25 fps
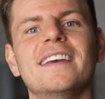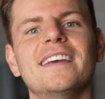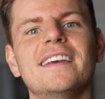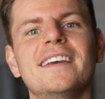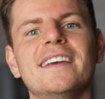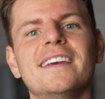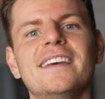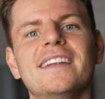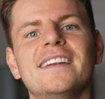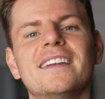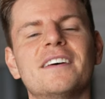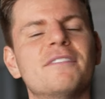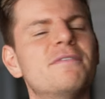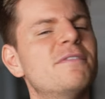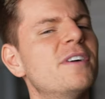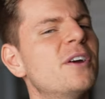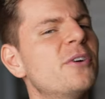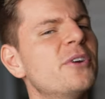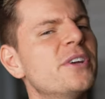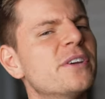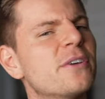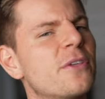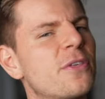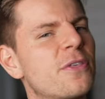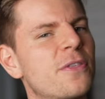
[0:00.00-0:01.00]
in a
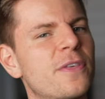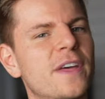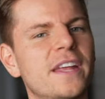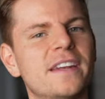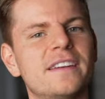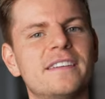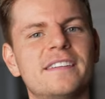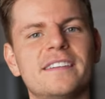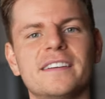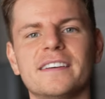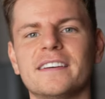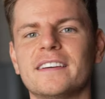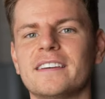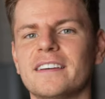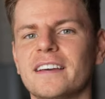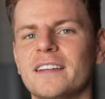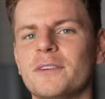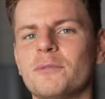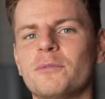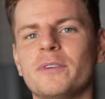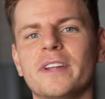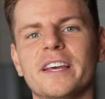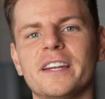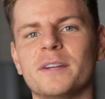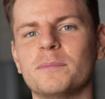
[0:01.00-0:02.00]
very authentic
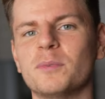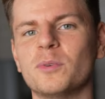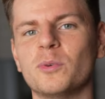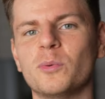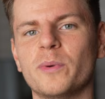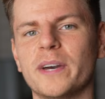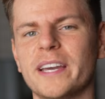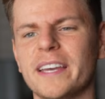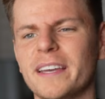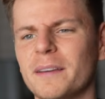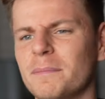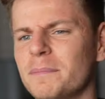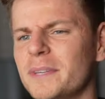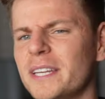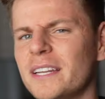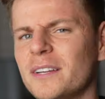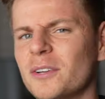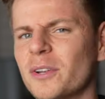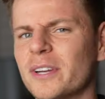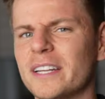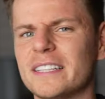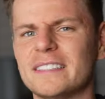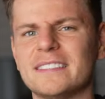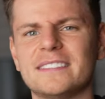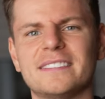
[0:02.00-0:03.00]
and relatable way, meaning
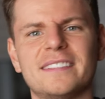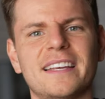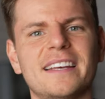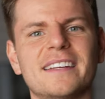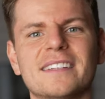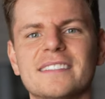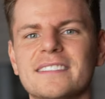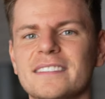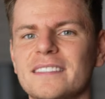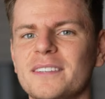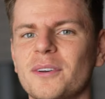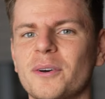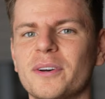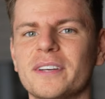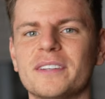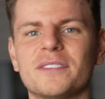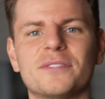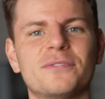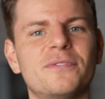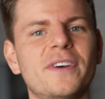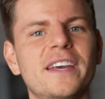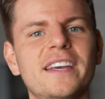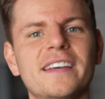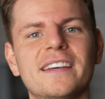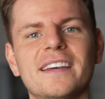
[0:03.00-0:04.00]
not as salesy or as
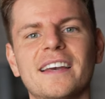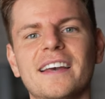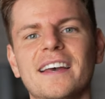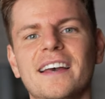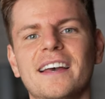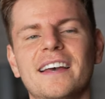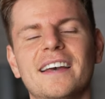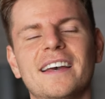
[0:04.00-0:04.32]
fake